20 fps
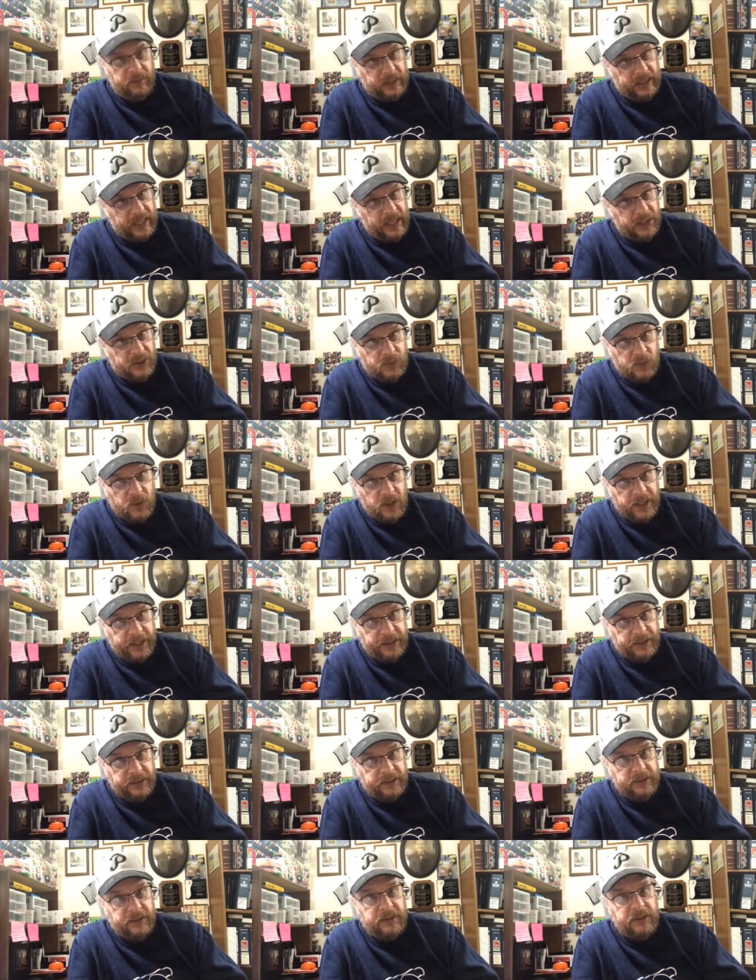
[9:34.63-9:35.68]
guess what?
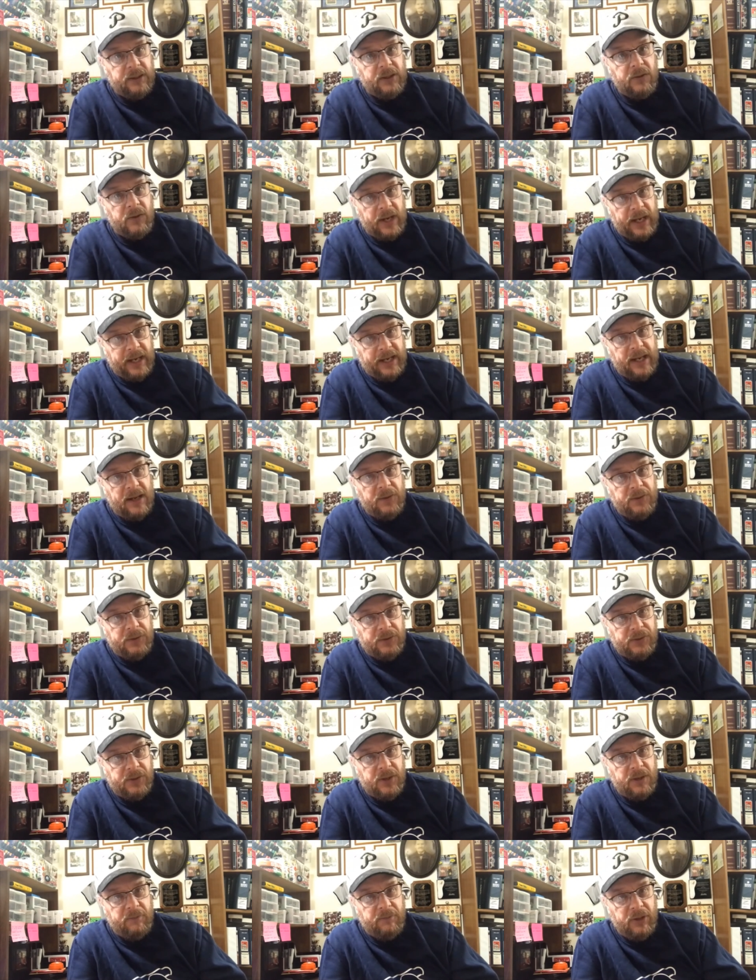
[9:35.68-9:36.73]
Craig is
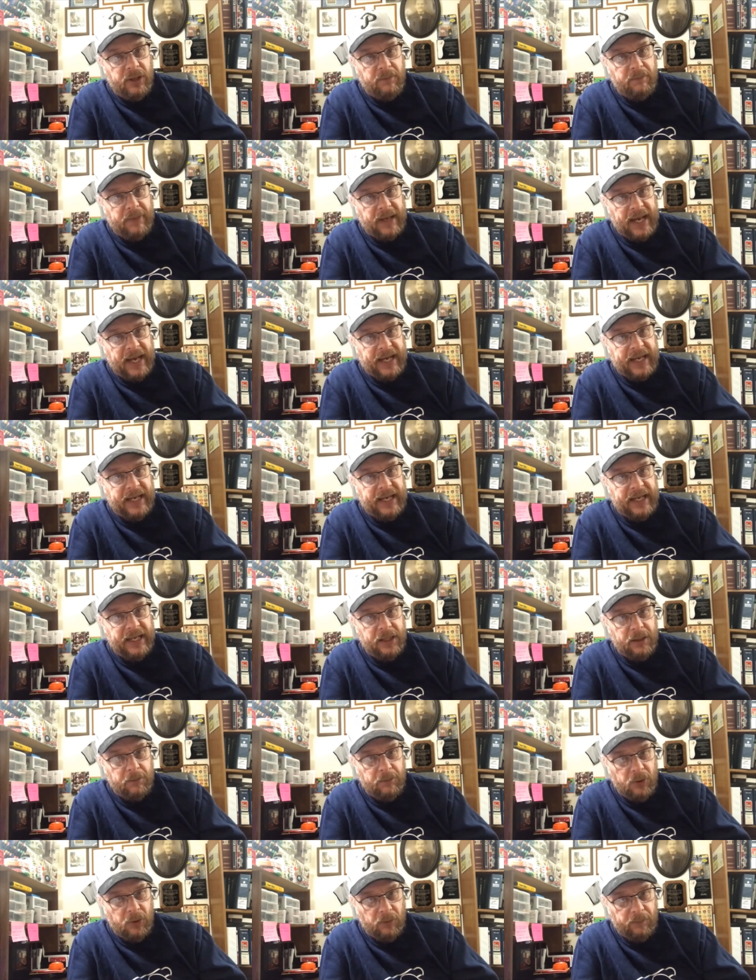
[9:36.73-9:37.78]
going to put him back in
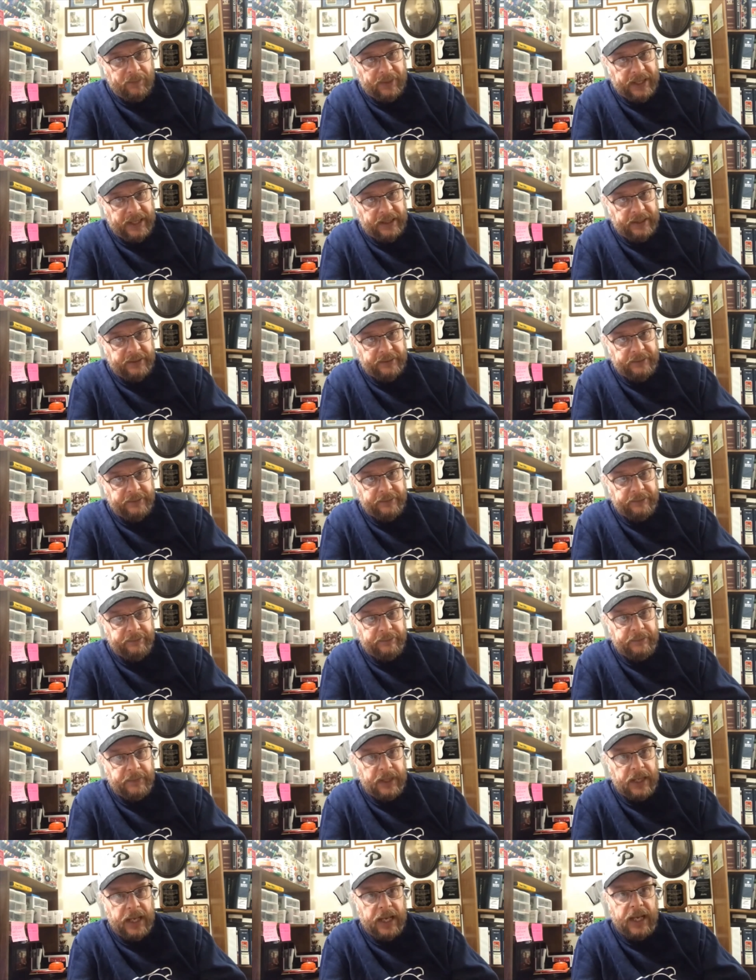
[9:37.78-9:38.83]
the bullpen.
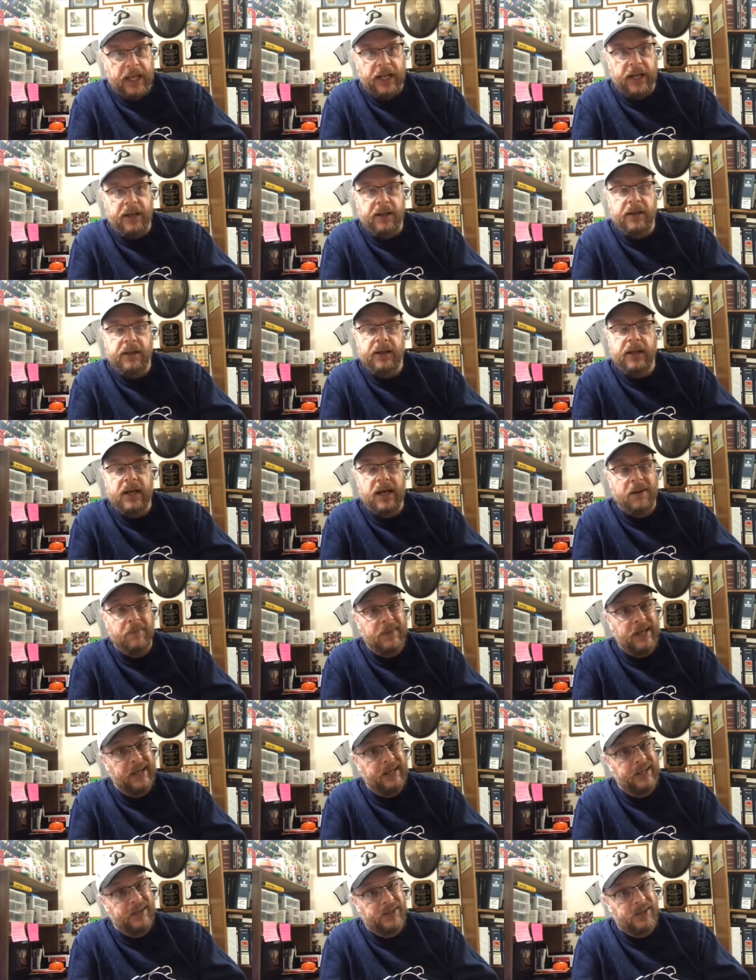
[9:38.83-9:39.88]
And I'm
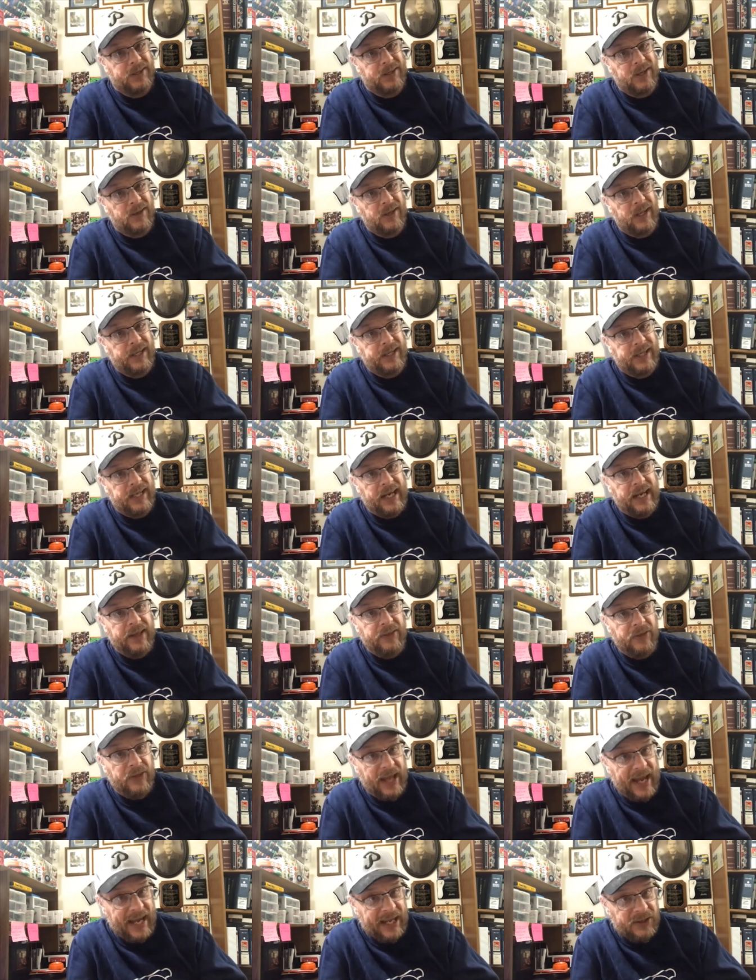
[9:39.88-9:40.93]
not necessarily saying
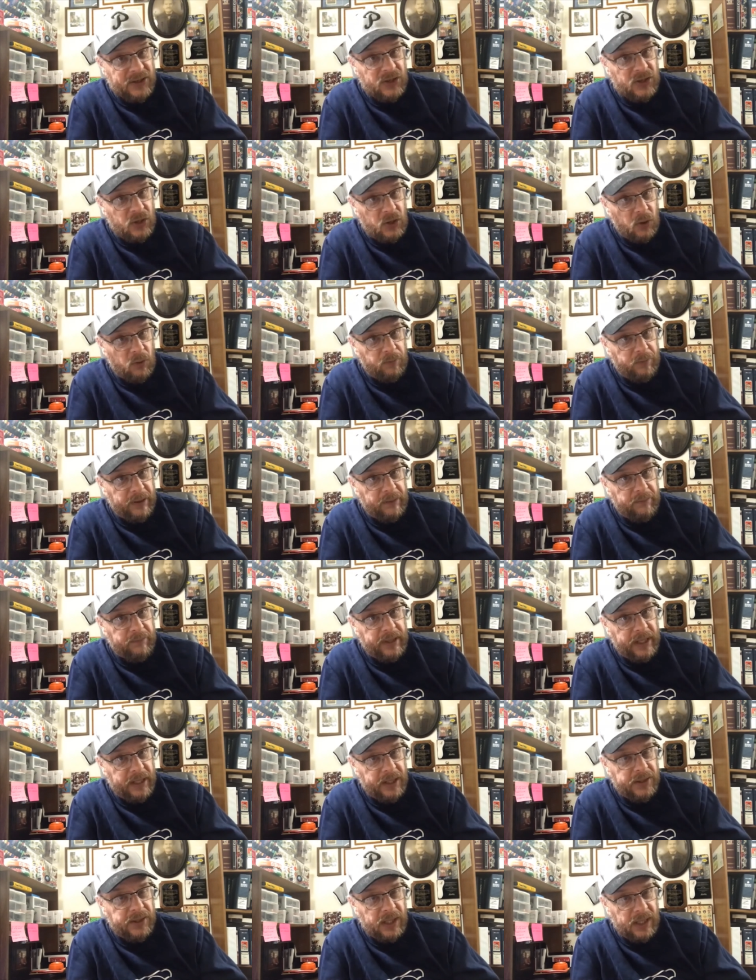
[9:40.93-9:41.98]
that's stupid
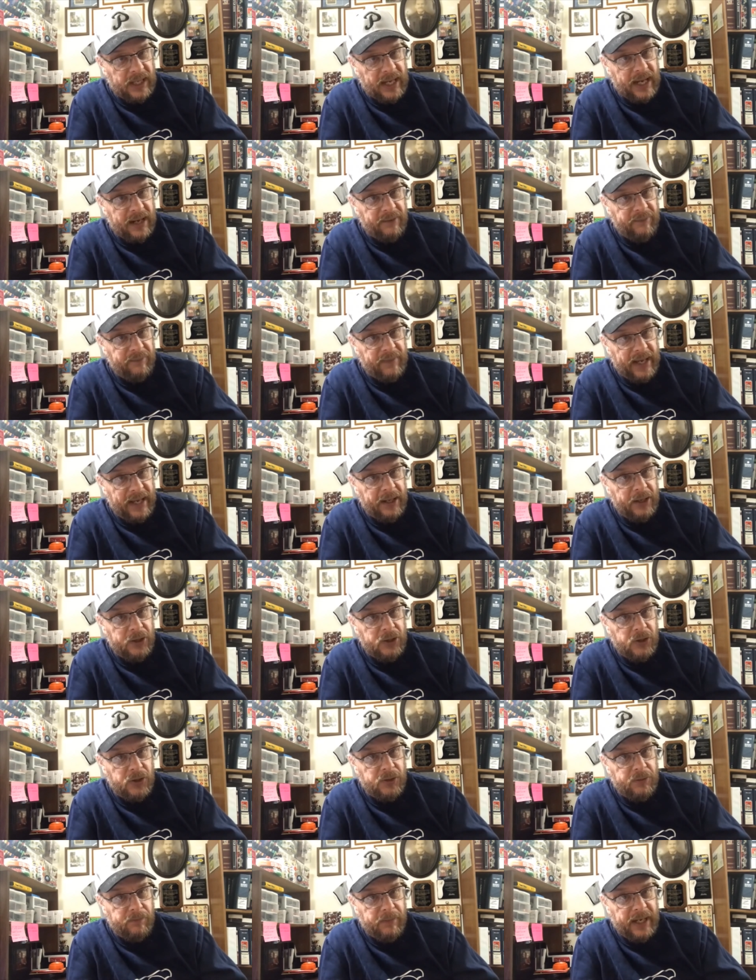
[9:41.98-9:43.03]
because a lot of
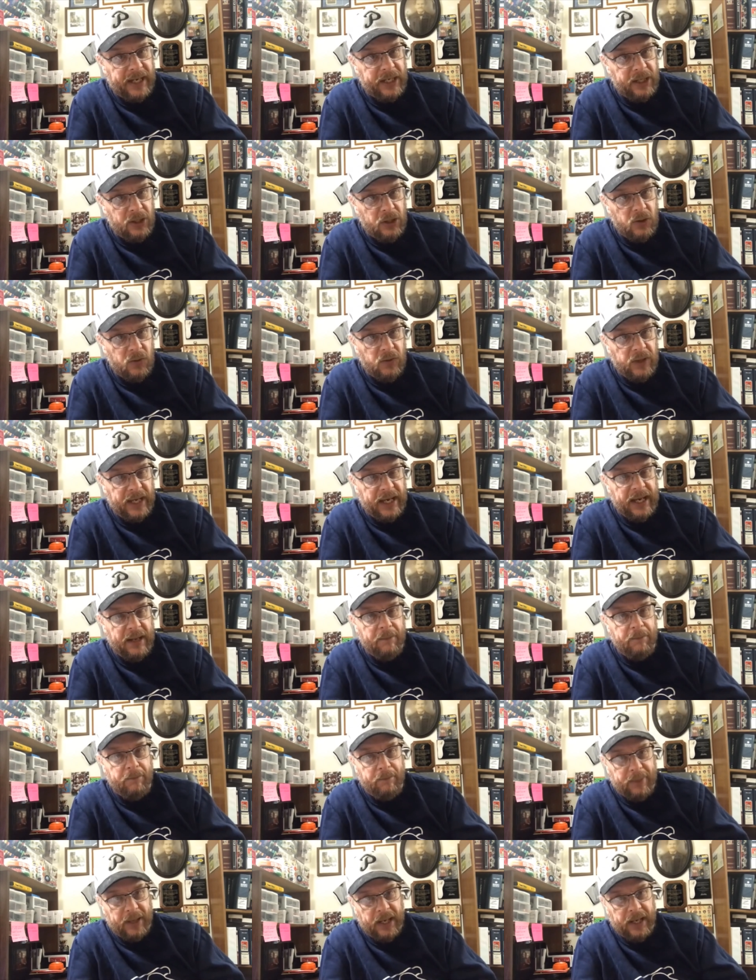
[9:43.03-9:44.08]
managers might do that,
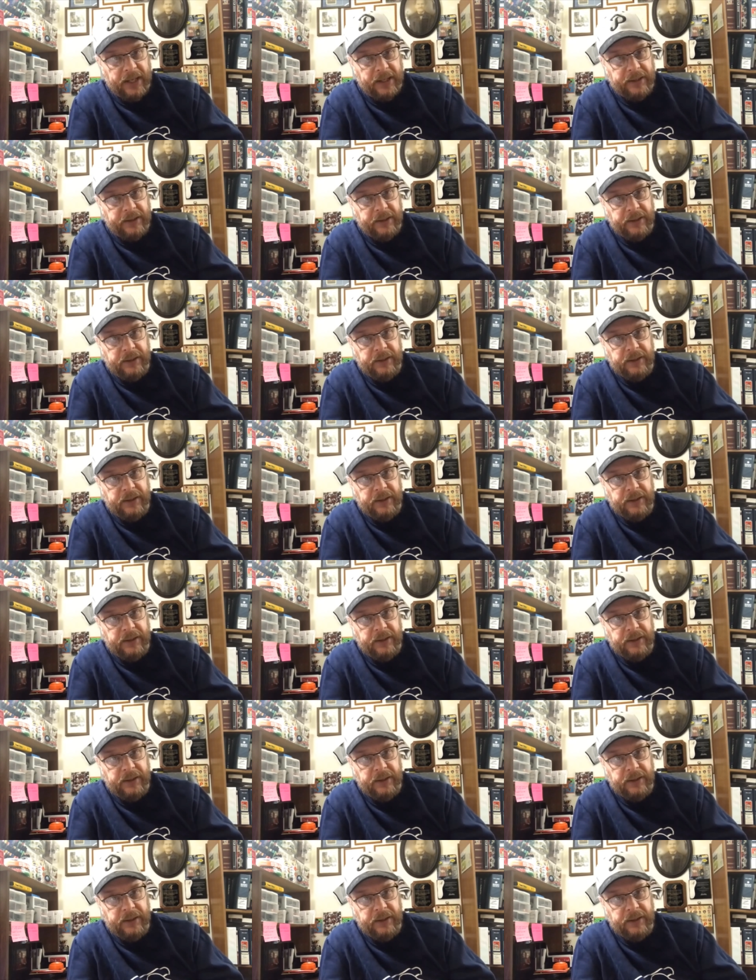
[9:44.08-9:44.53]
but